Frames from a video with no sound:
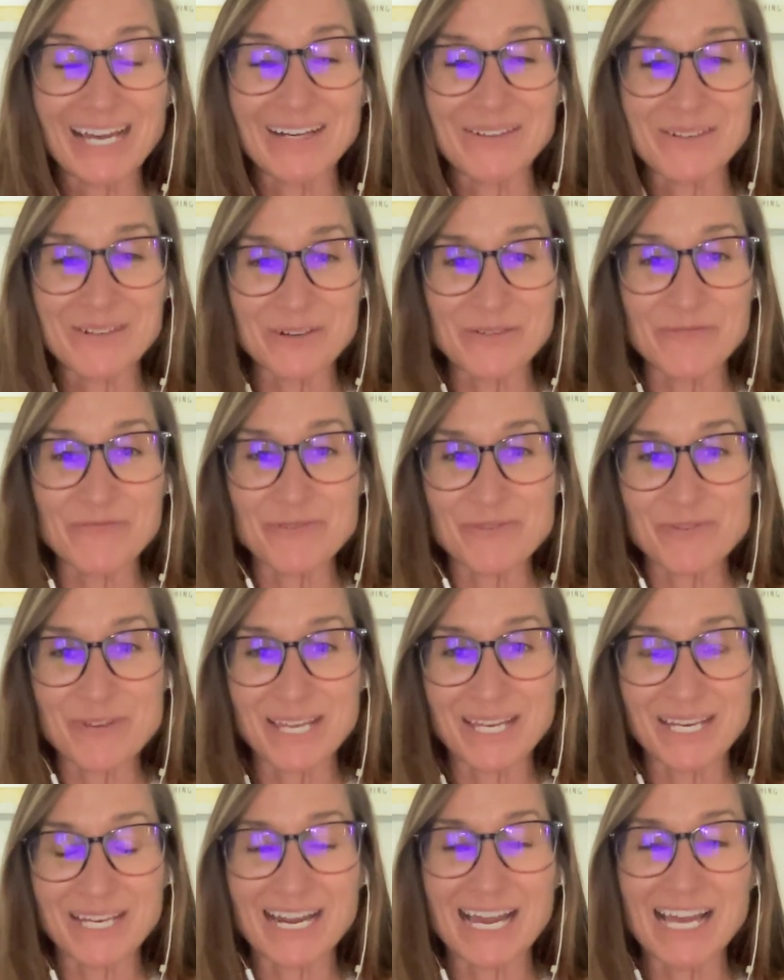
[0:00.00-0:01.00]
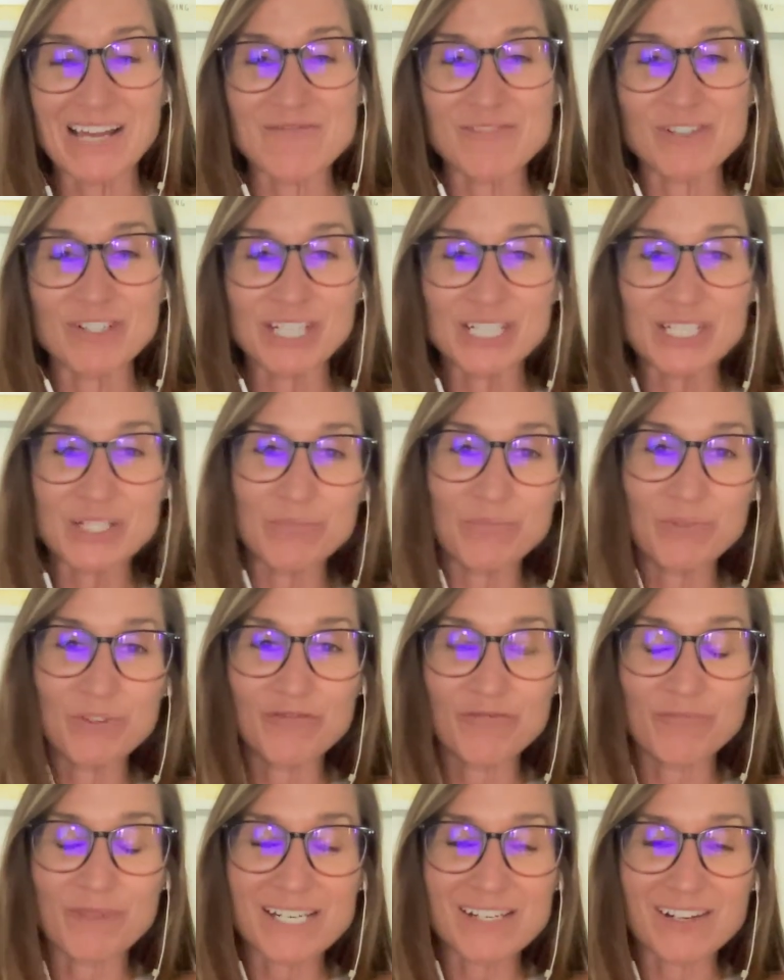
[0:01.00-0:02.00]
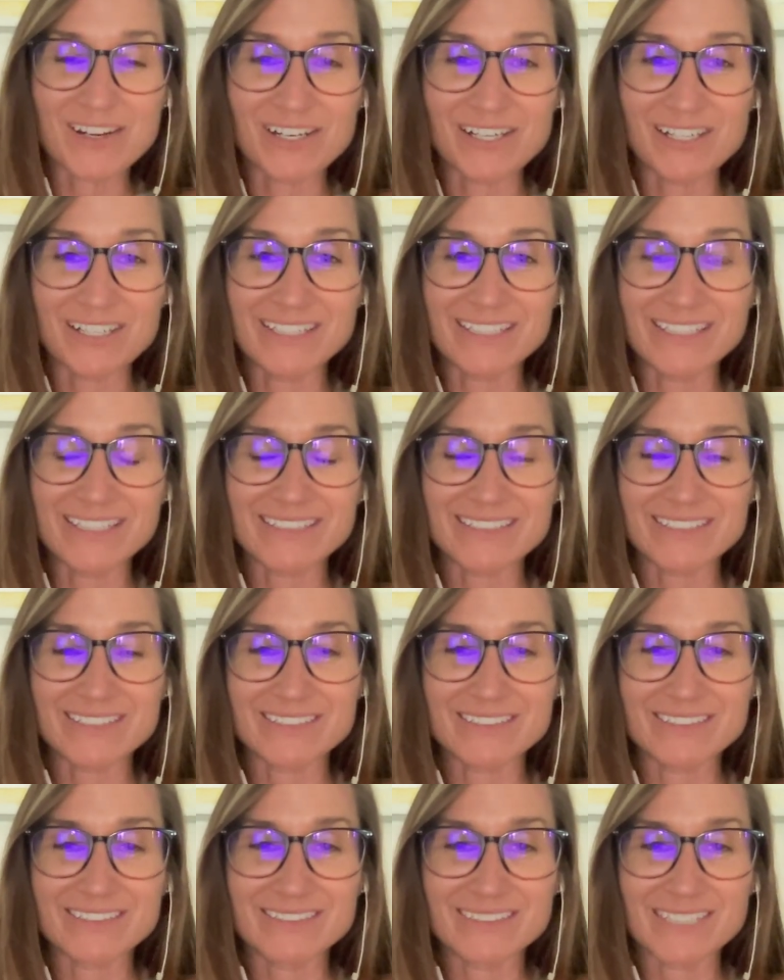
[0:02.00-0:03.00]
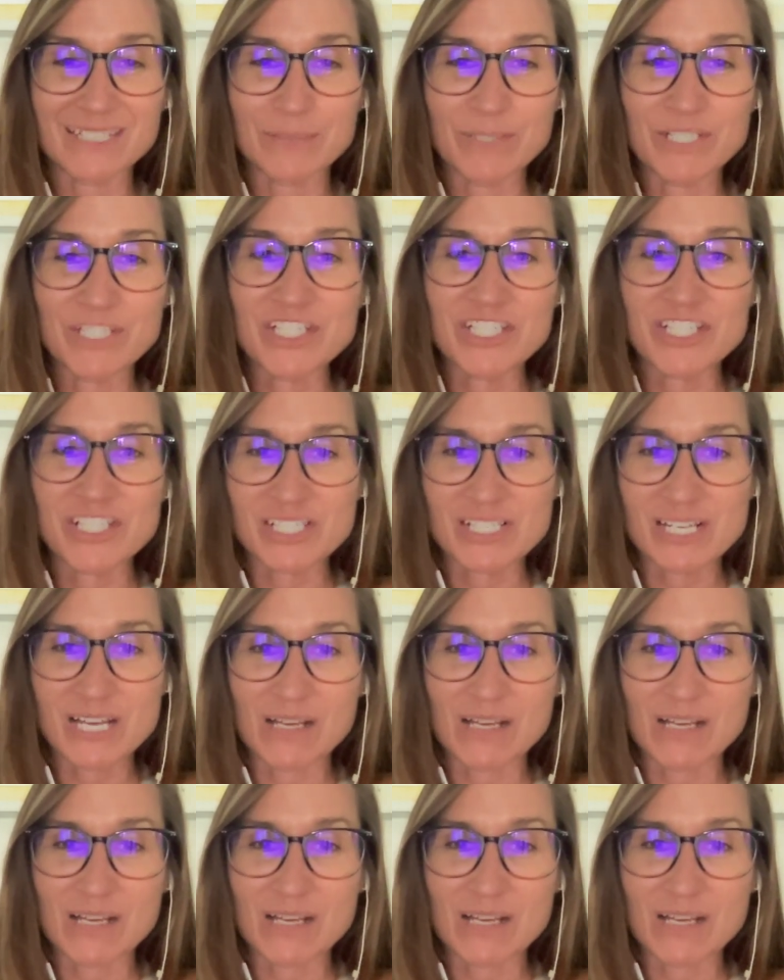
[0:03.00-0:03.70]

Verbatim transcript: I don't know if you can. I've tried to move my dog, but she just